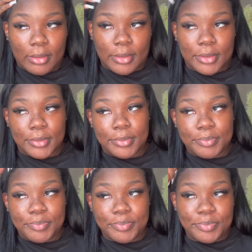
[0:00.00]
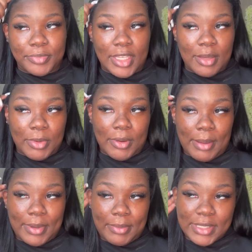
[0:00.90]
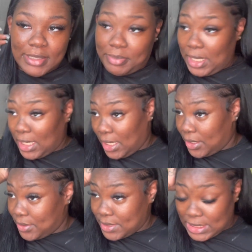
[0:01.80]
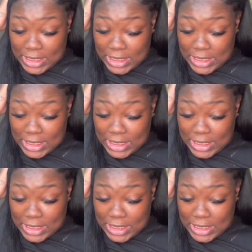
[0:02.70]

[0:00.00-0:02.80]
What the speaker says: Yeah, I'm going to wrap it in me some pantyhose